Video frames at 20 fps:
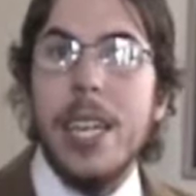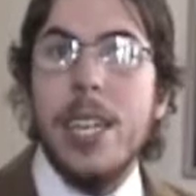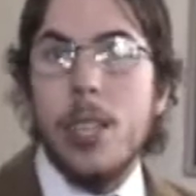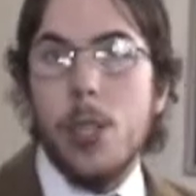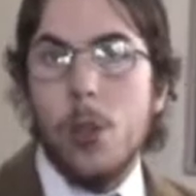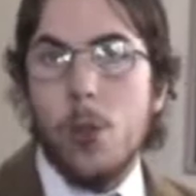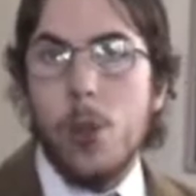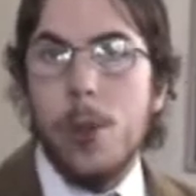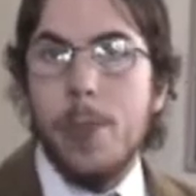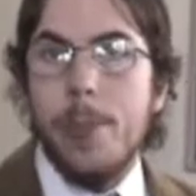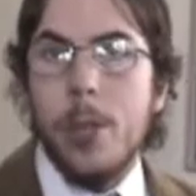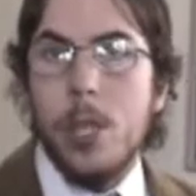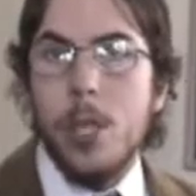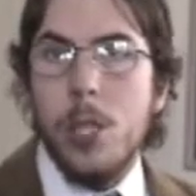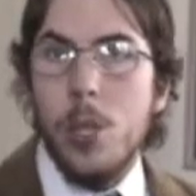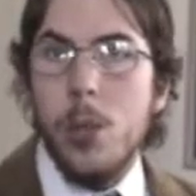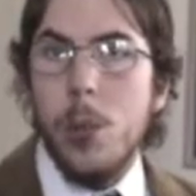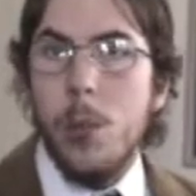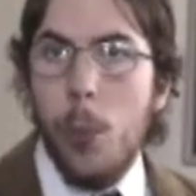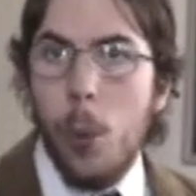and the group
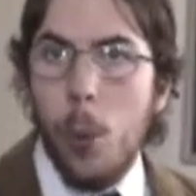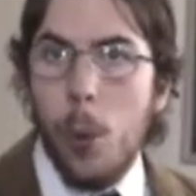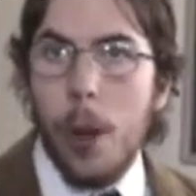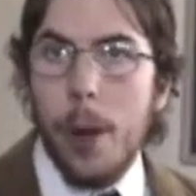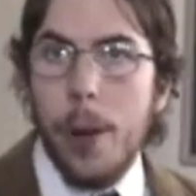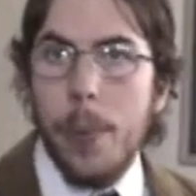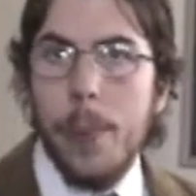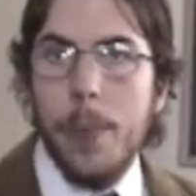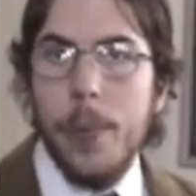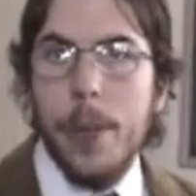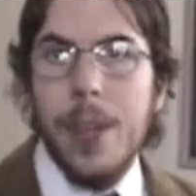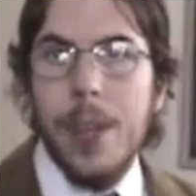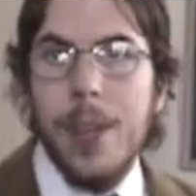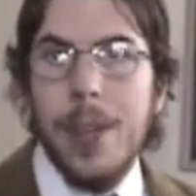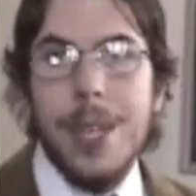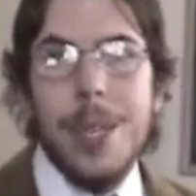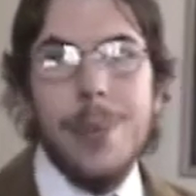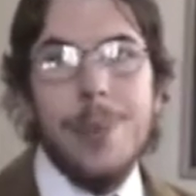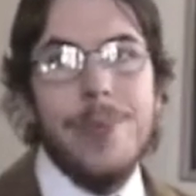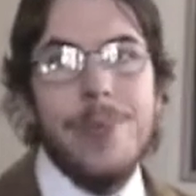could do more.
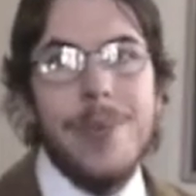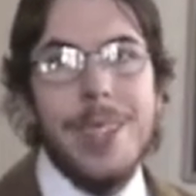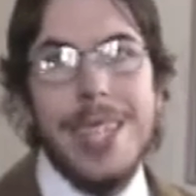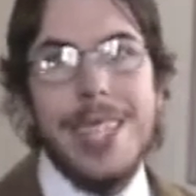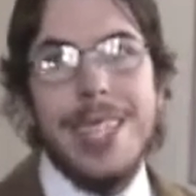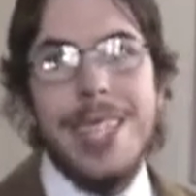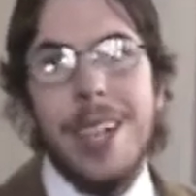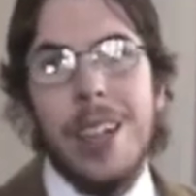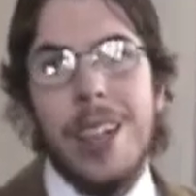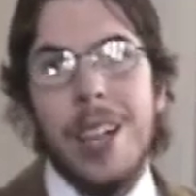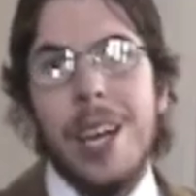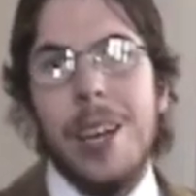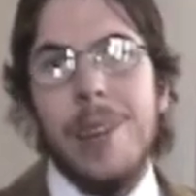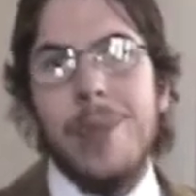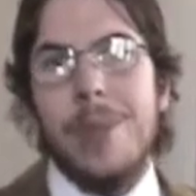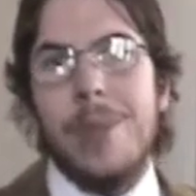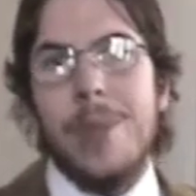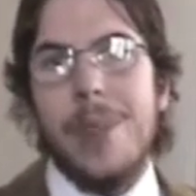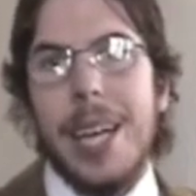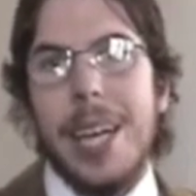They did a
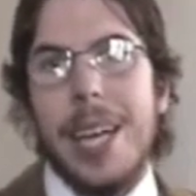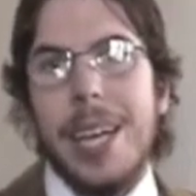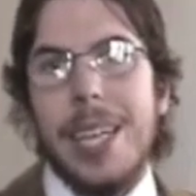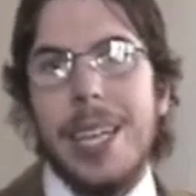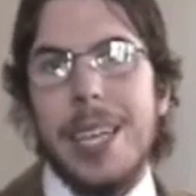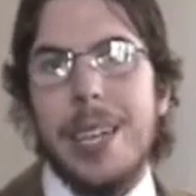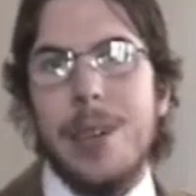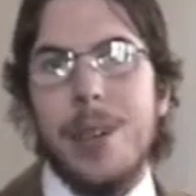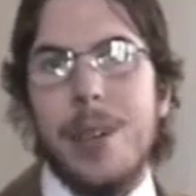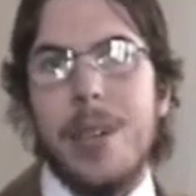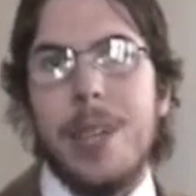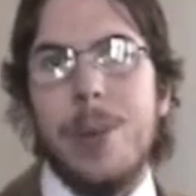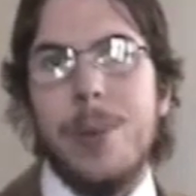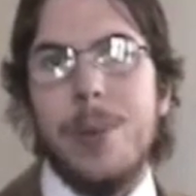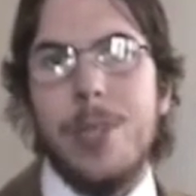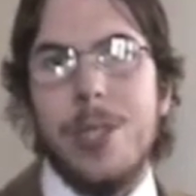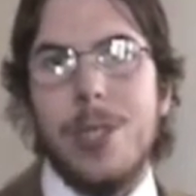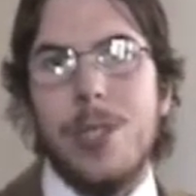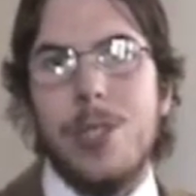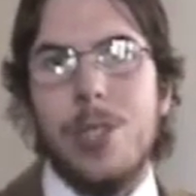lot for that year he
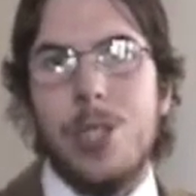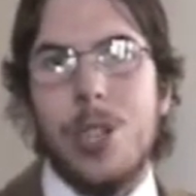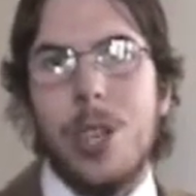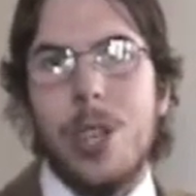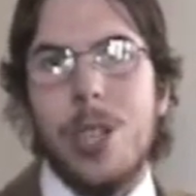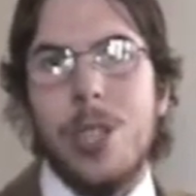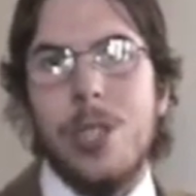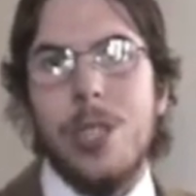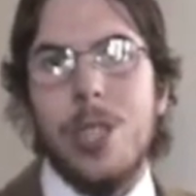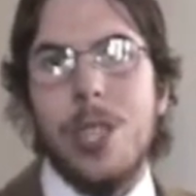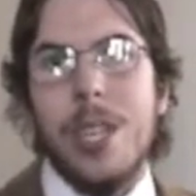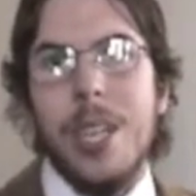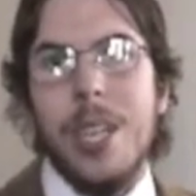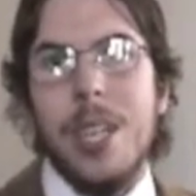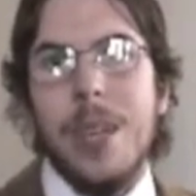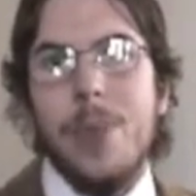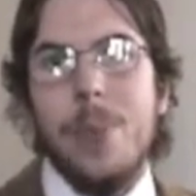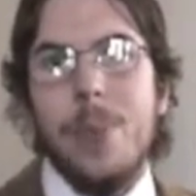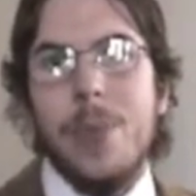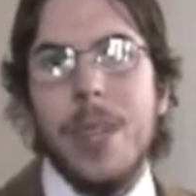was in charge.
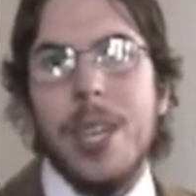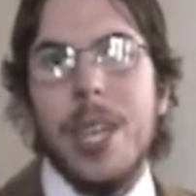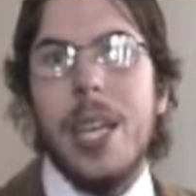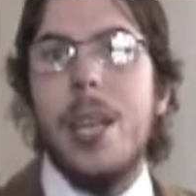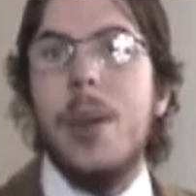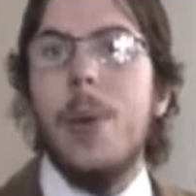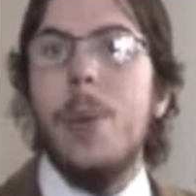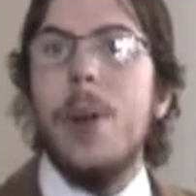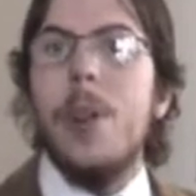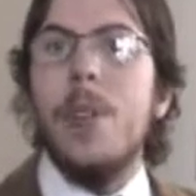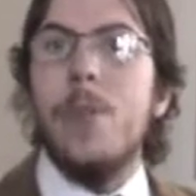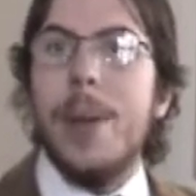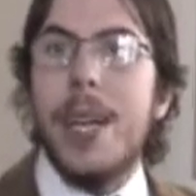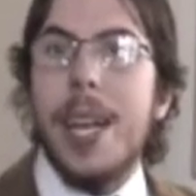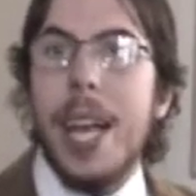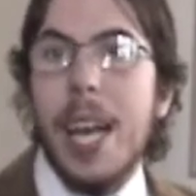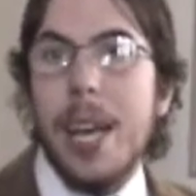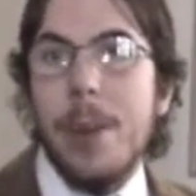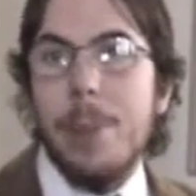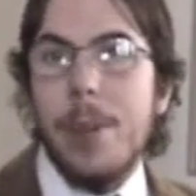He would have been
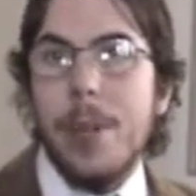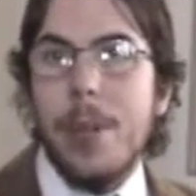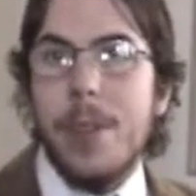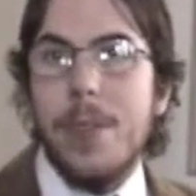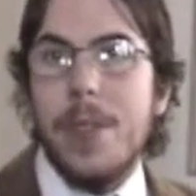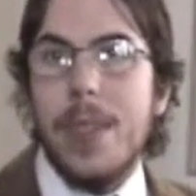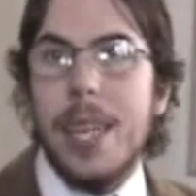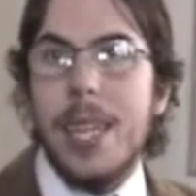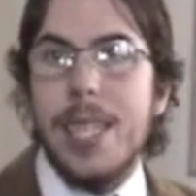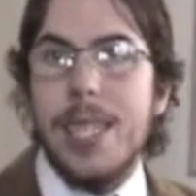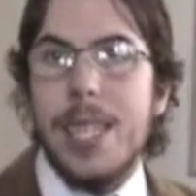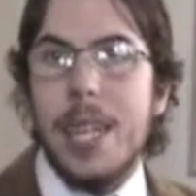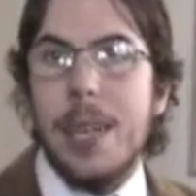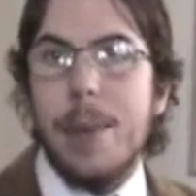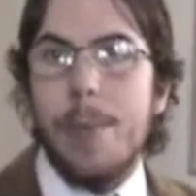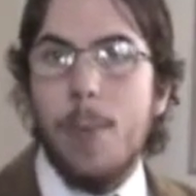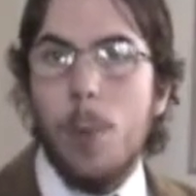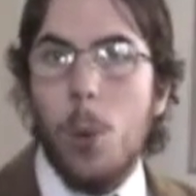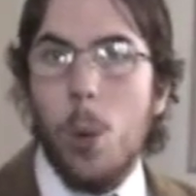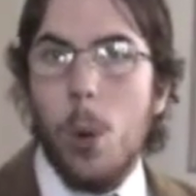happier if they had
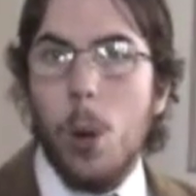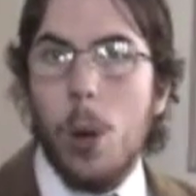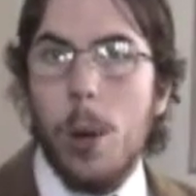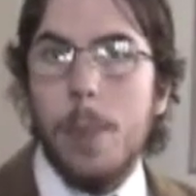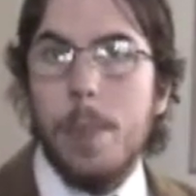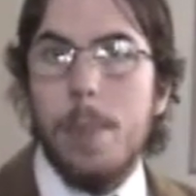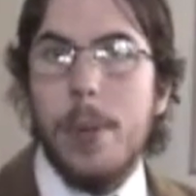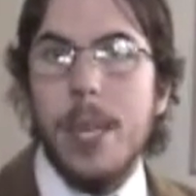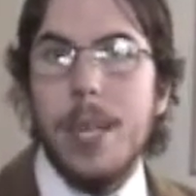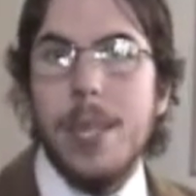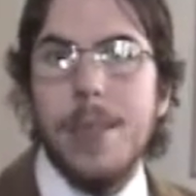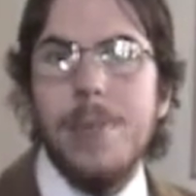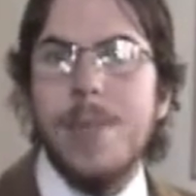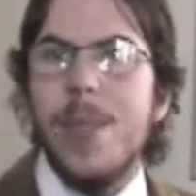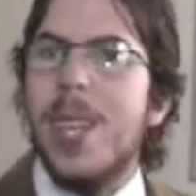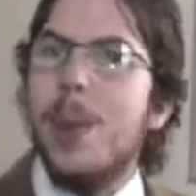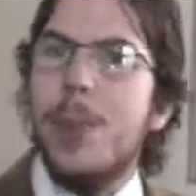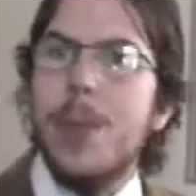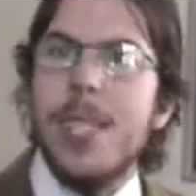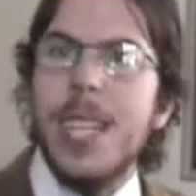done more, but
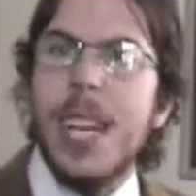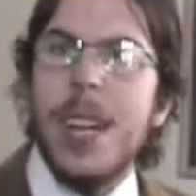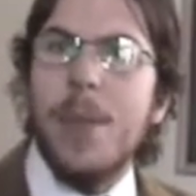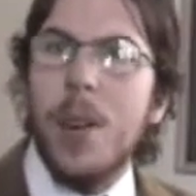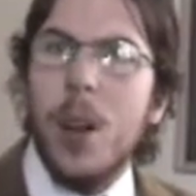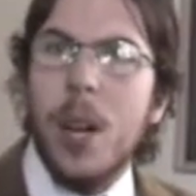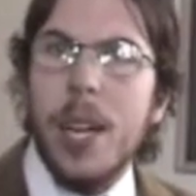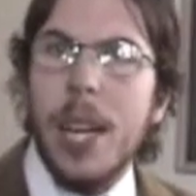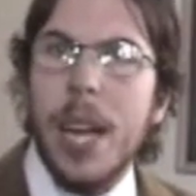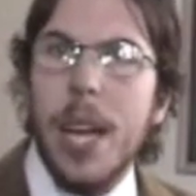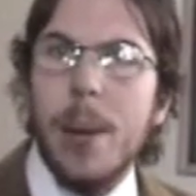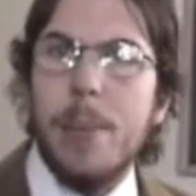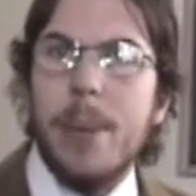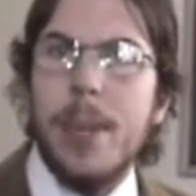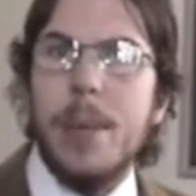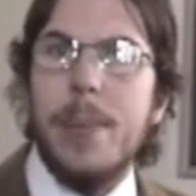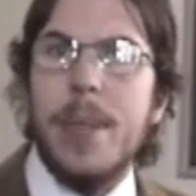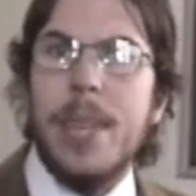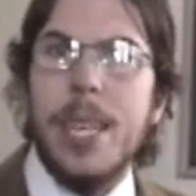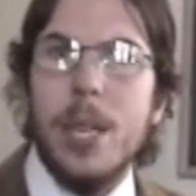he was never unhappy
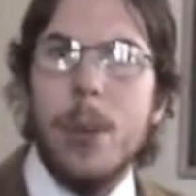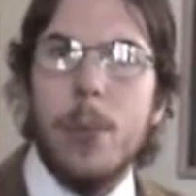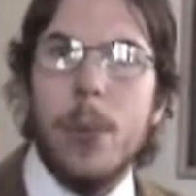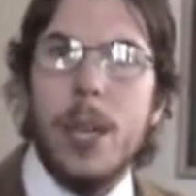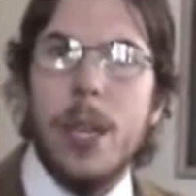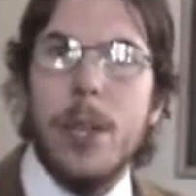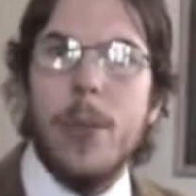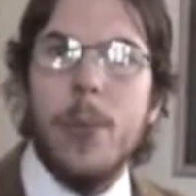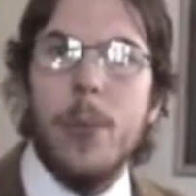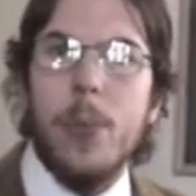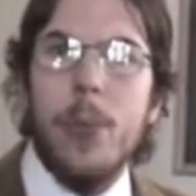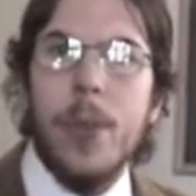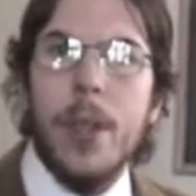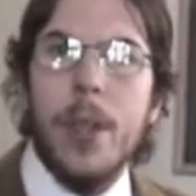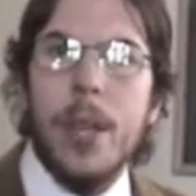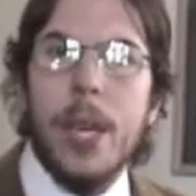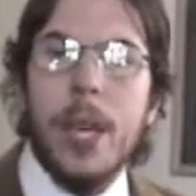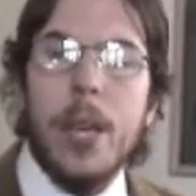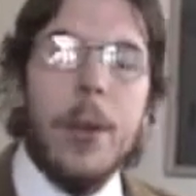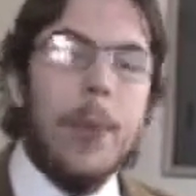to begin
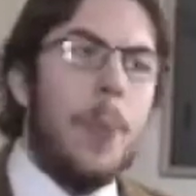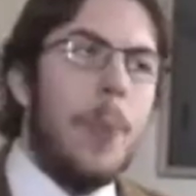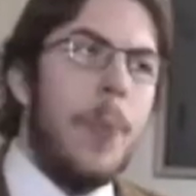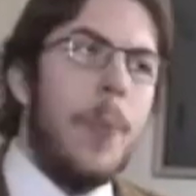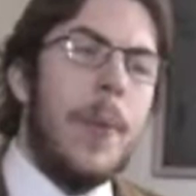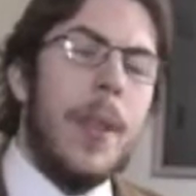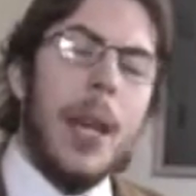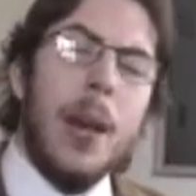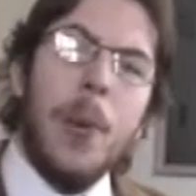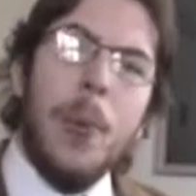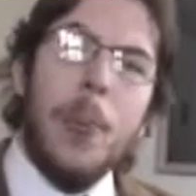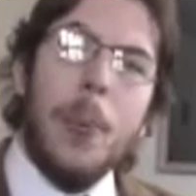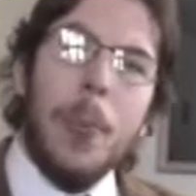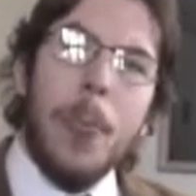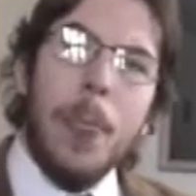with. Now,